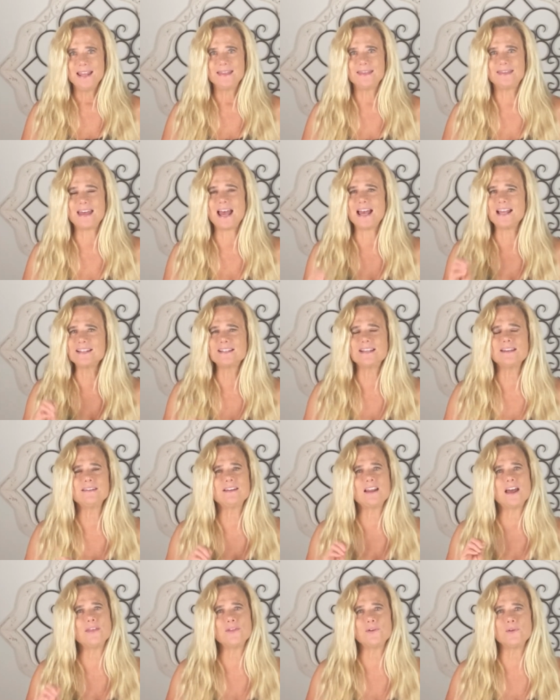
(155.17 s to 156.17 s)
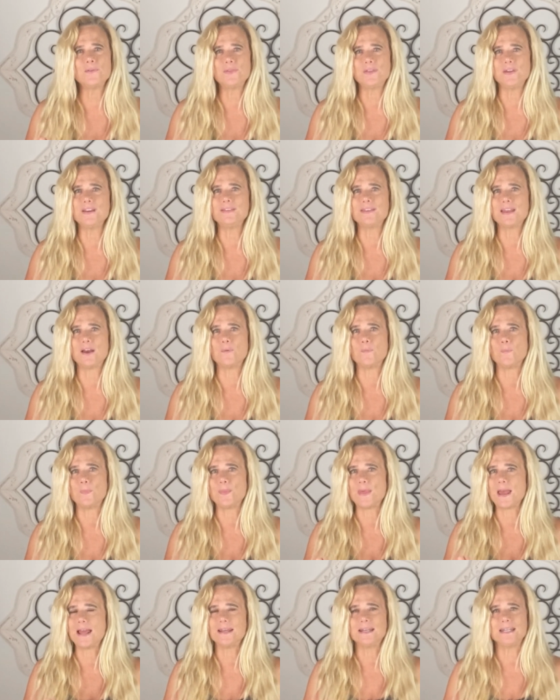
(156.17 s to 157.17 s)
That's another thing
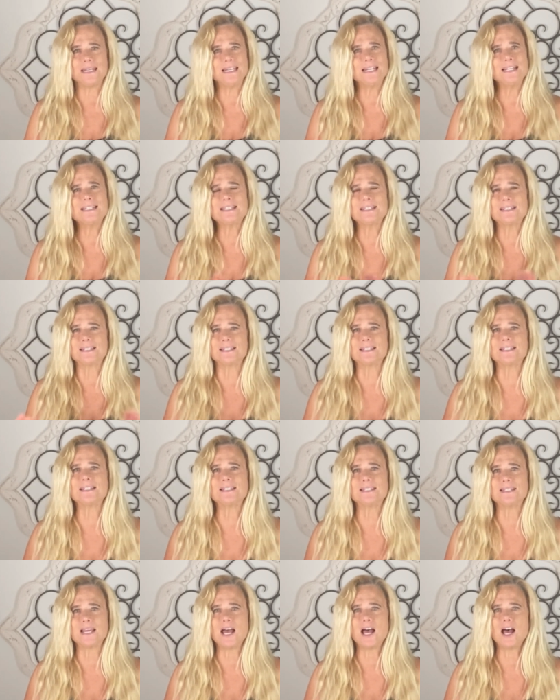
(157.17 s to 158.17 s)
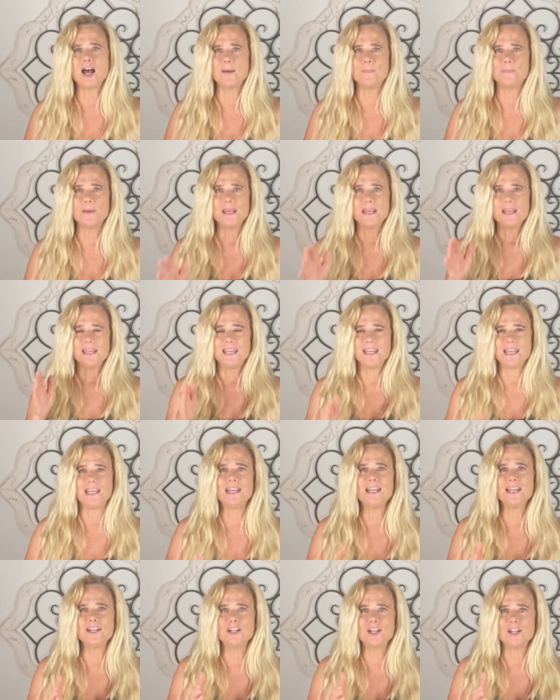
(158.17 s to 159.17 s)
that needs to stop
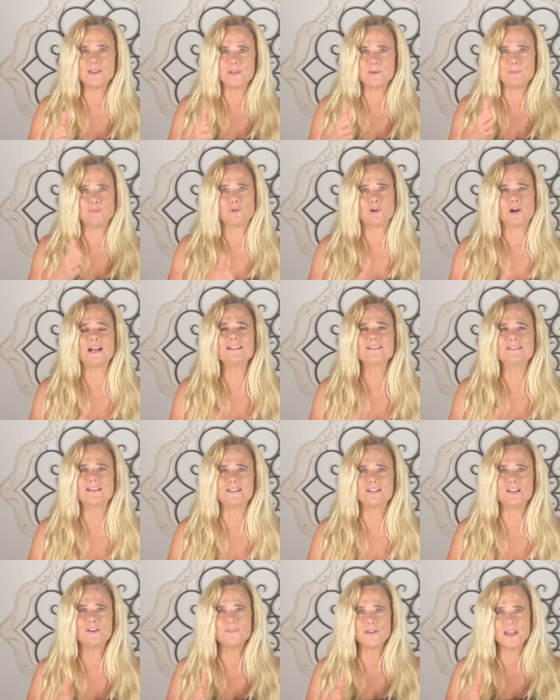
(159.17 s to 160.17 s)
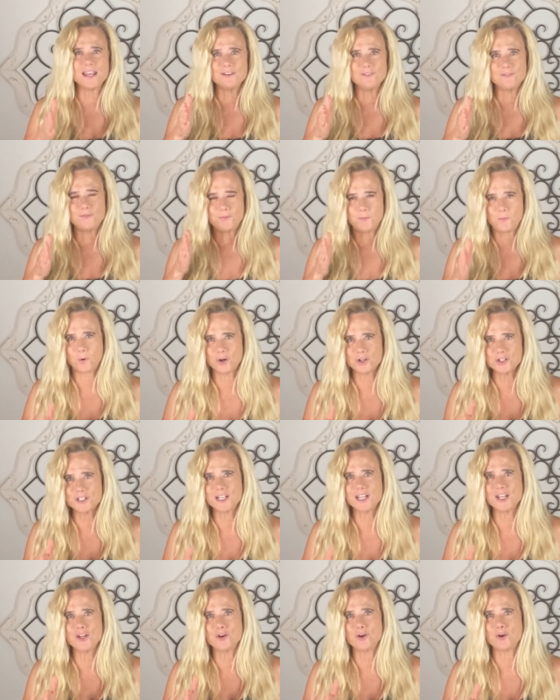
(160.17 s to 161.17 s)
in the process of
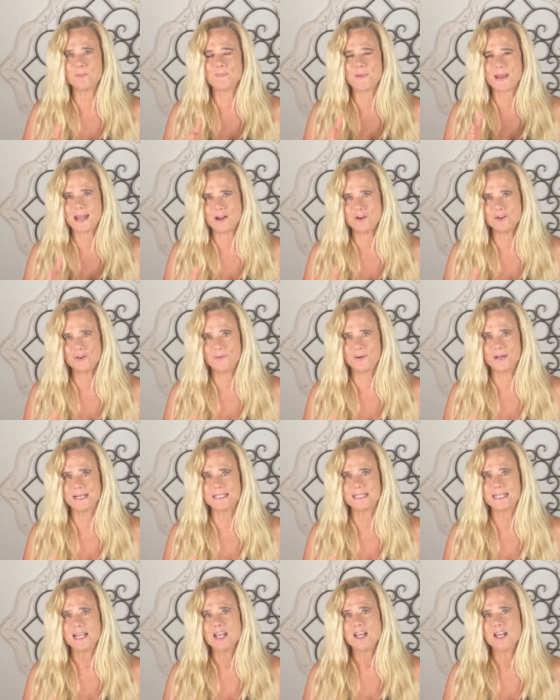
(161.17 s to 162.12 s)
enforcing your boundaries,